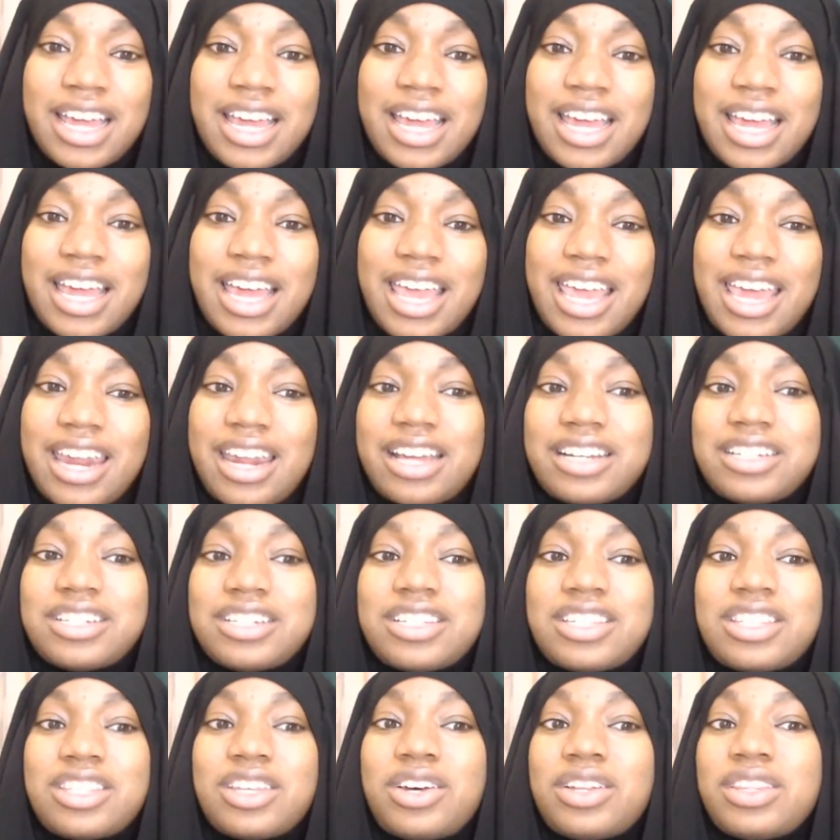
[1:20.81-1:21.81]
And I
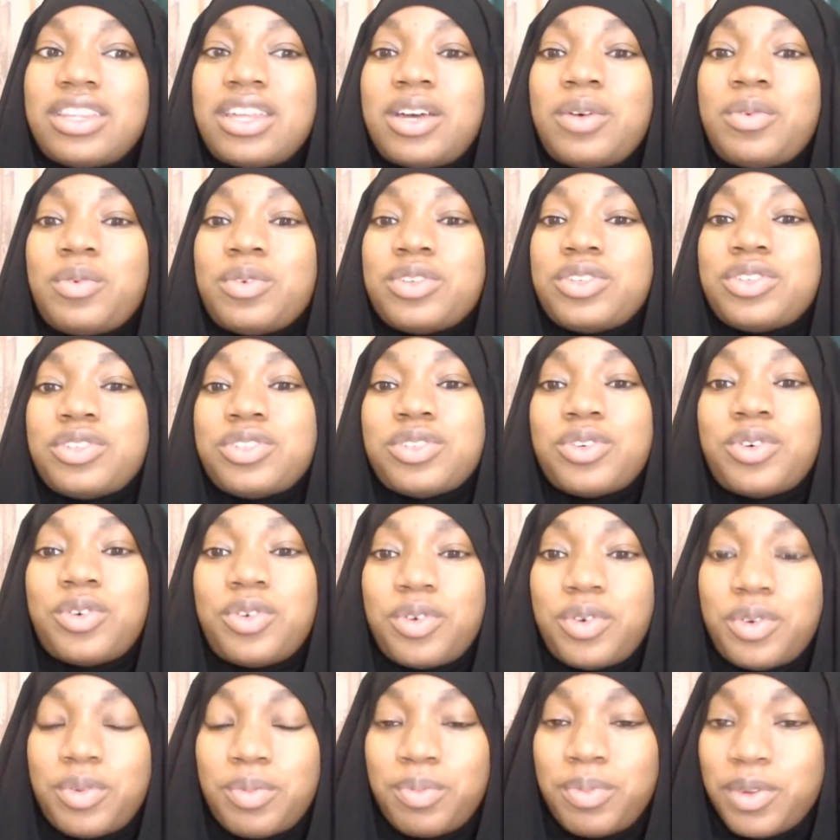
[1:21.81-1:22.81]
just thought that was
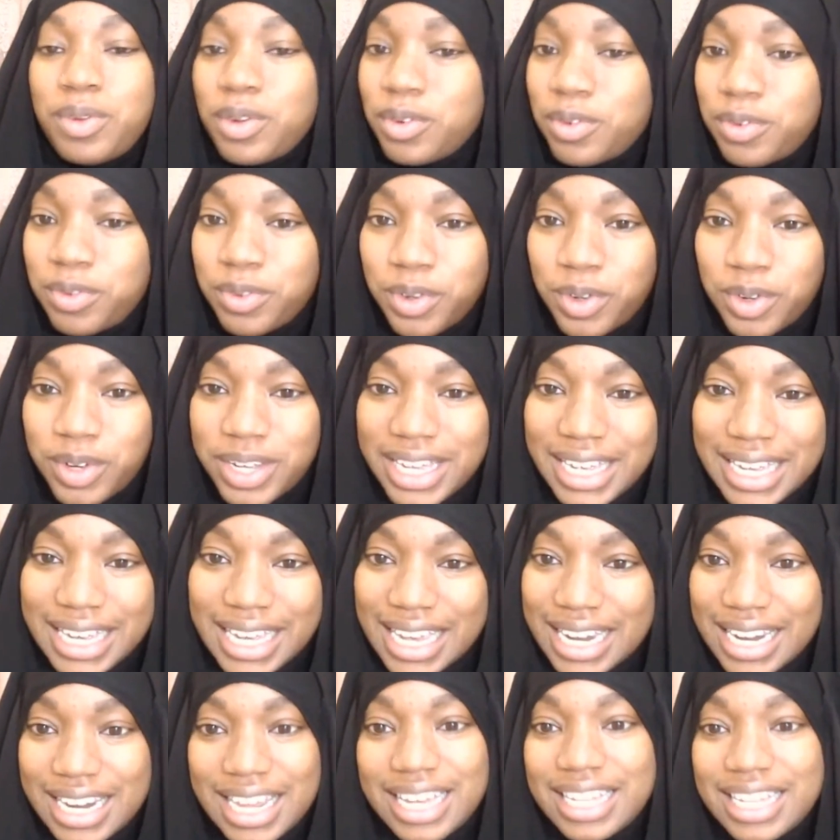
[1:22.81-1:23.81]
so beautiful and
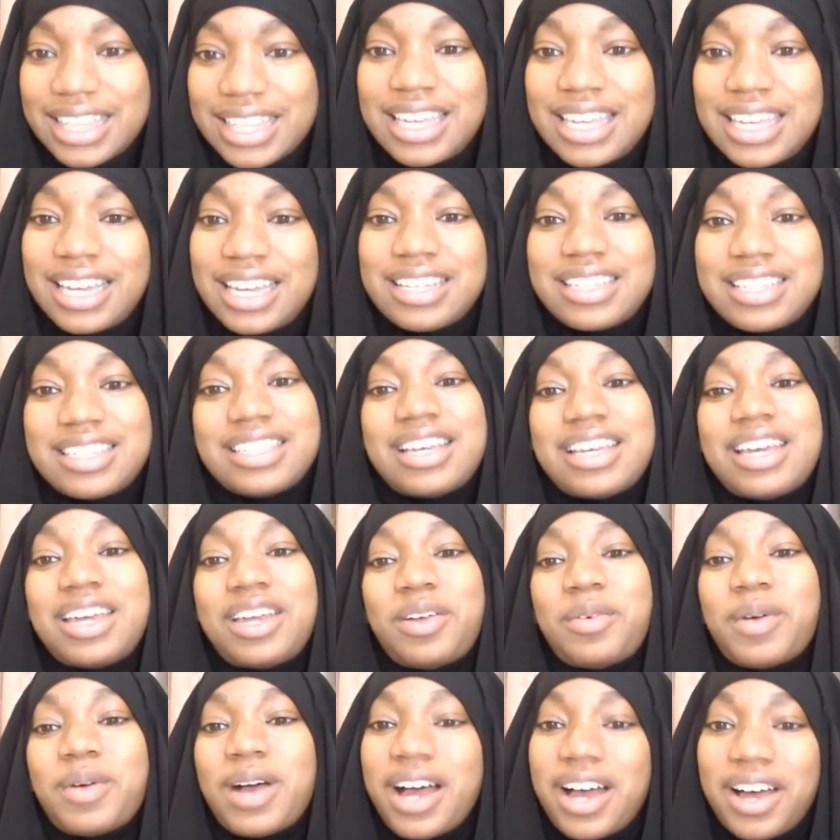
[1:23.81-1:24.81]
connecting. And it's
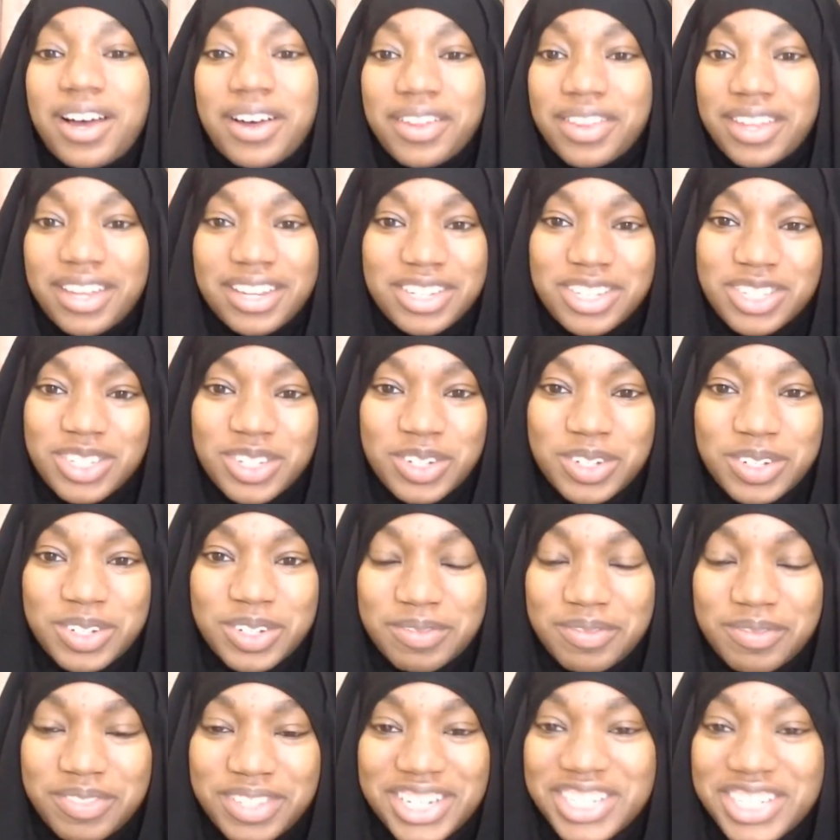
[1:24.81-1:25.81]
like, wow, they're so
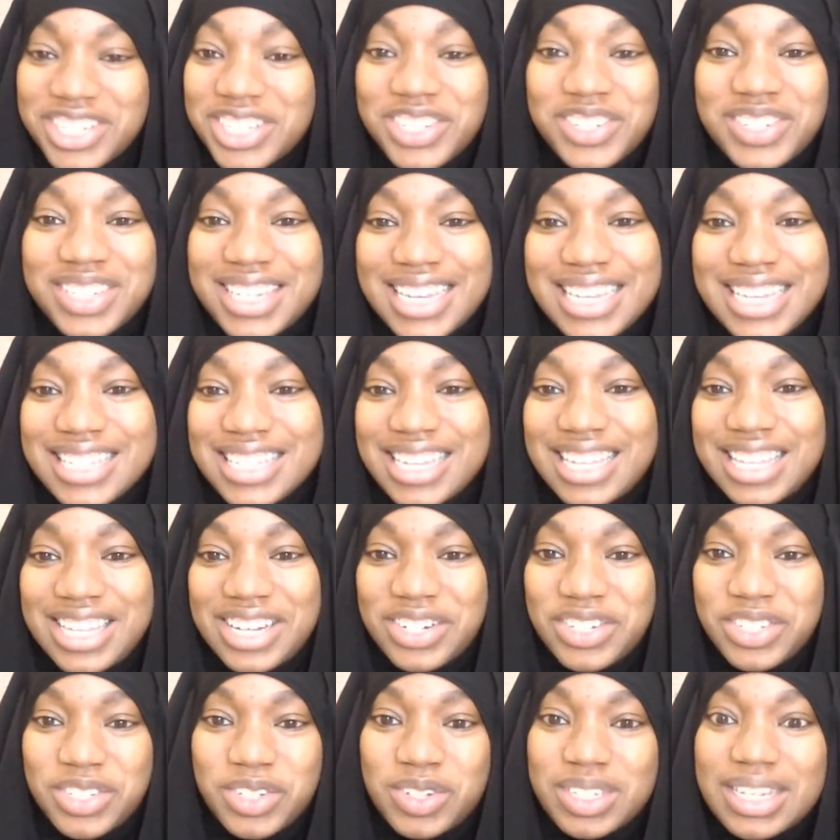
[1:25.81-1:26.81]
decent. They're
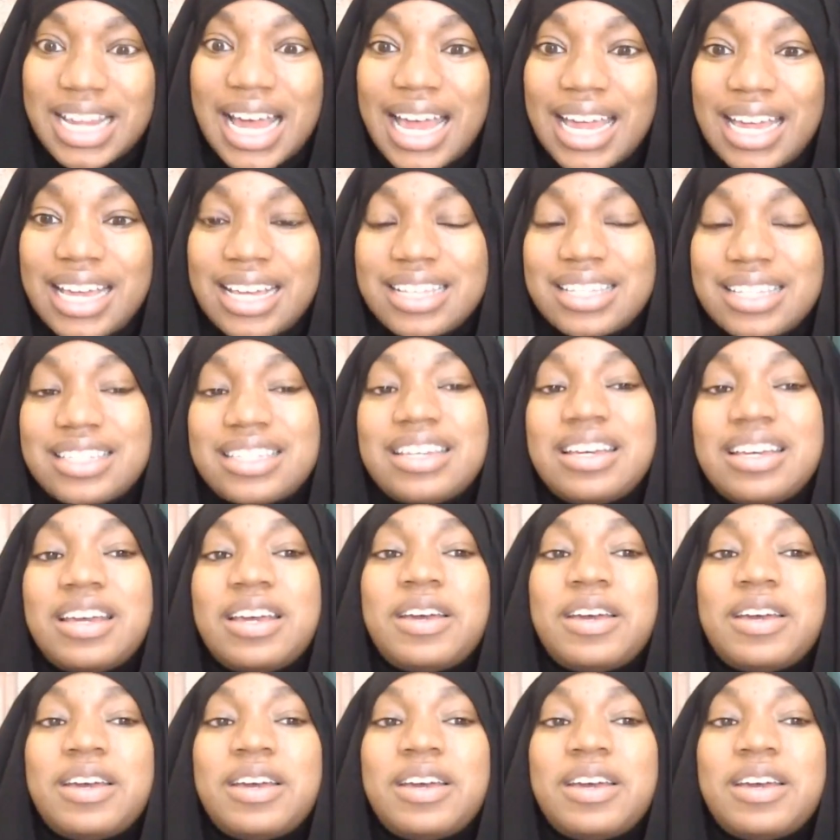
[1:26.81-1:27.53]
so nice.